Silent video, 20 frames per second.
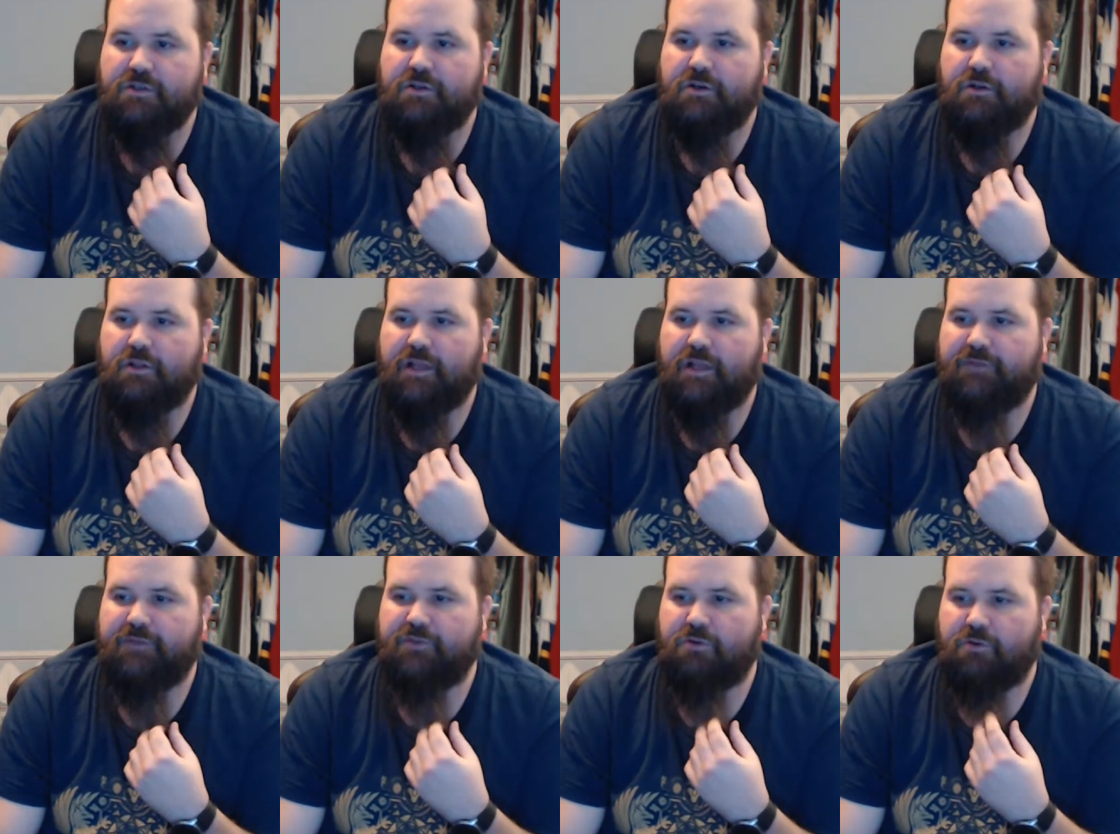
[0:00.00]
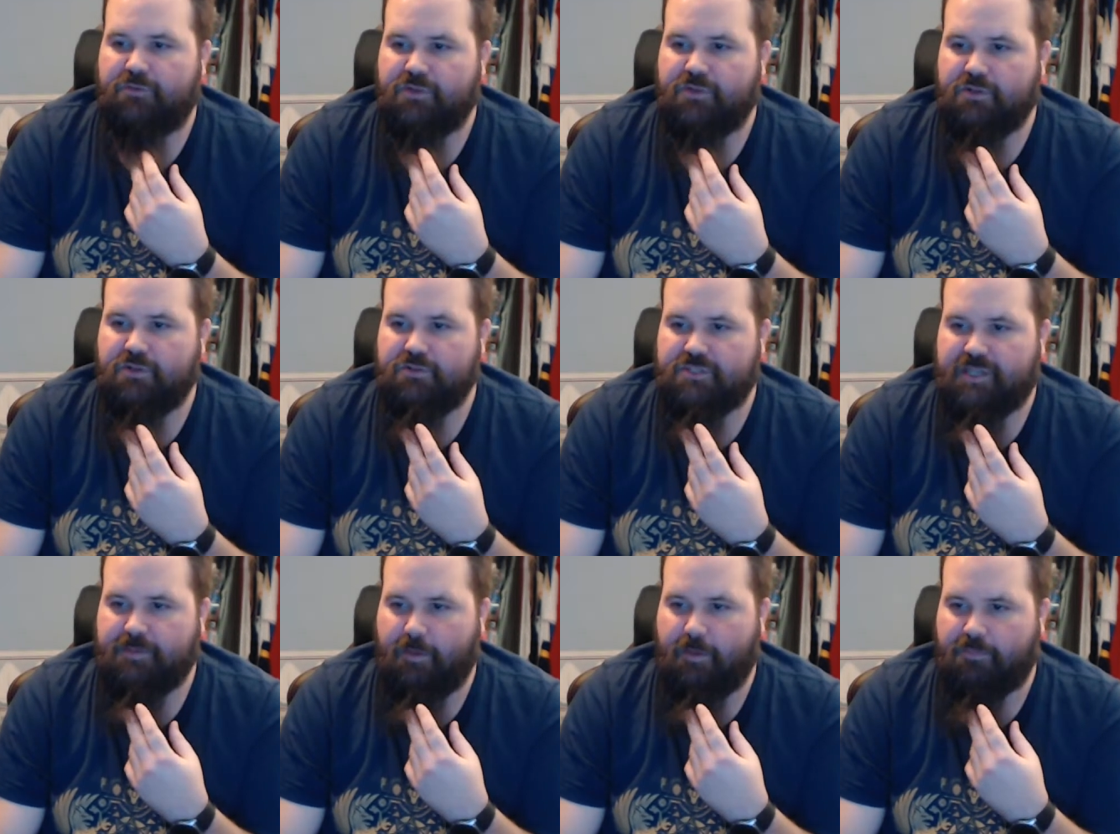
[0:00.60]
Love your
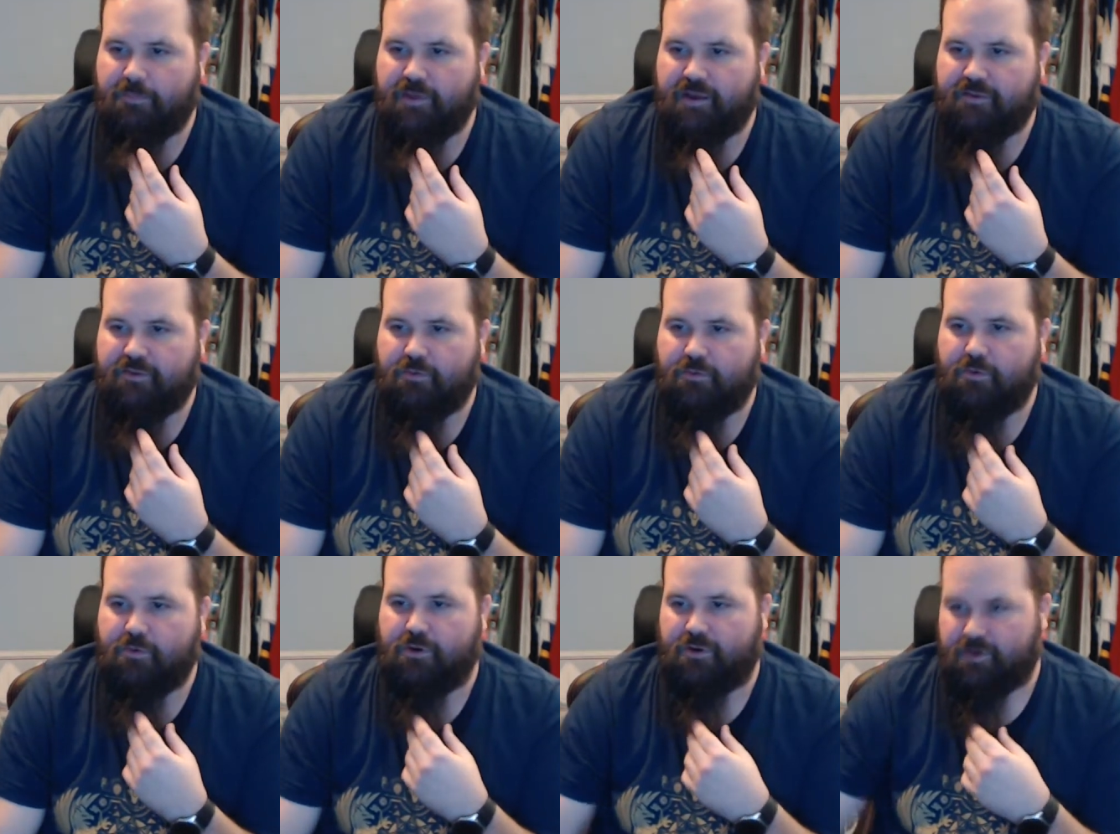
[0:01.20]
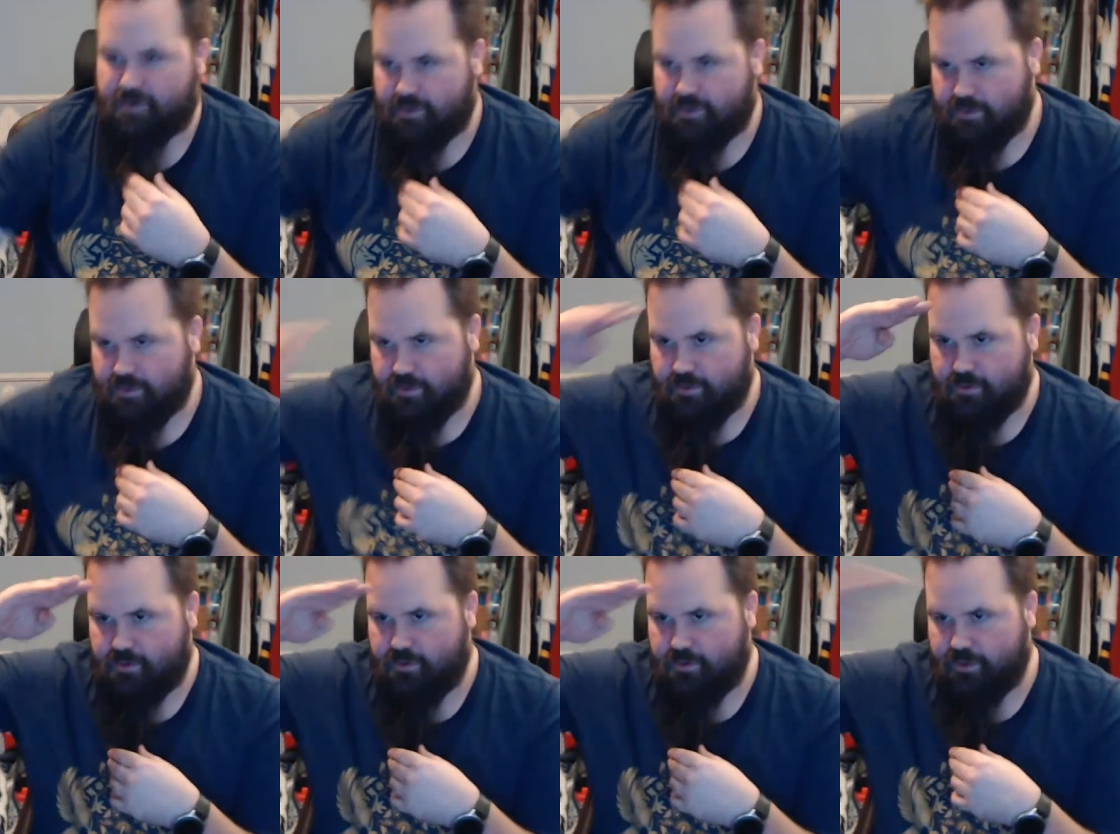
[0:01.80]
reviews. Keep up the excellent work.
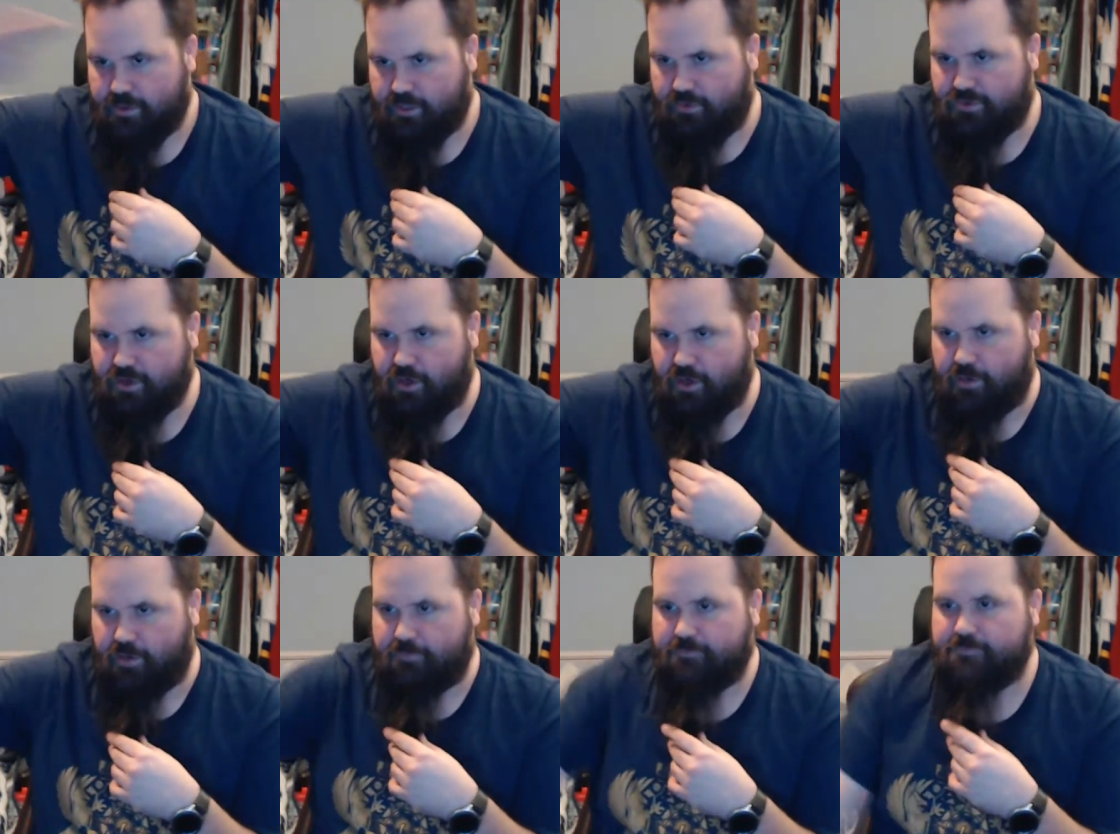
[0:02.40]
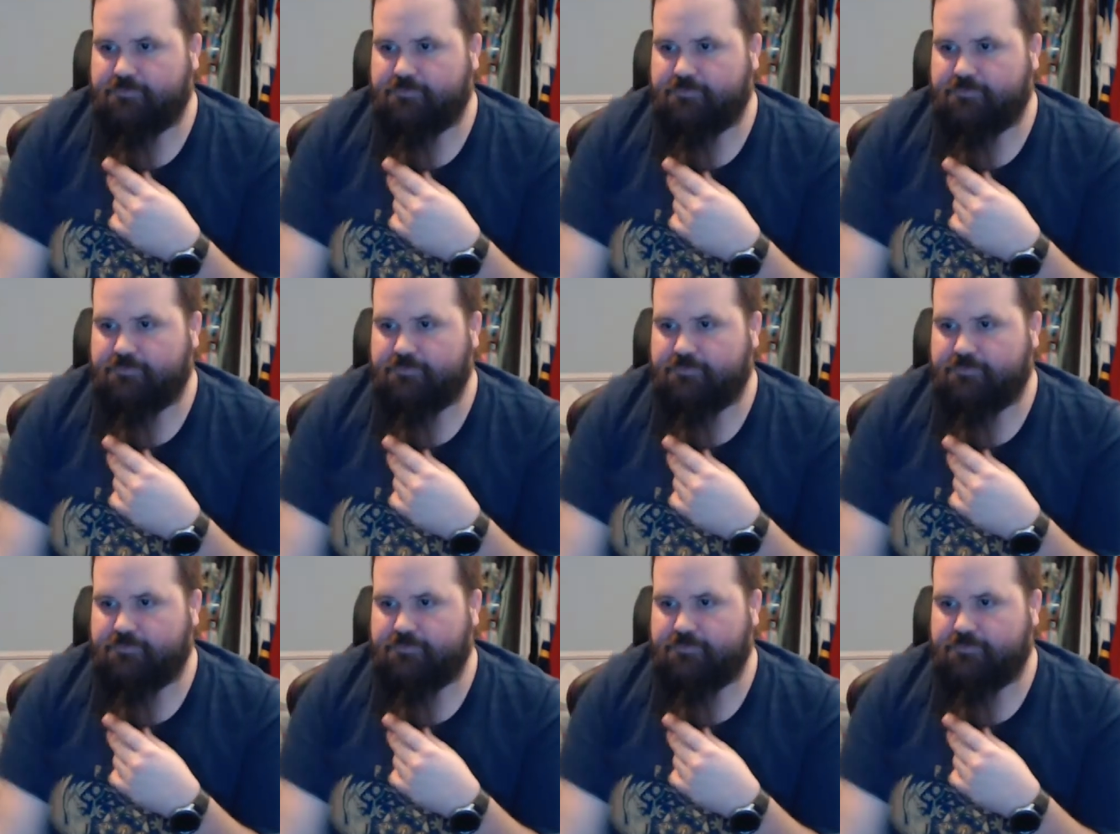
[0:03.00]
Thank you, sir.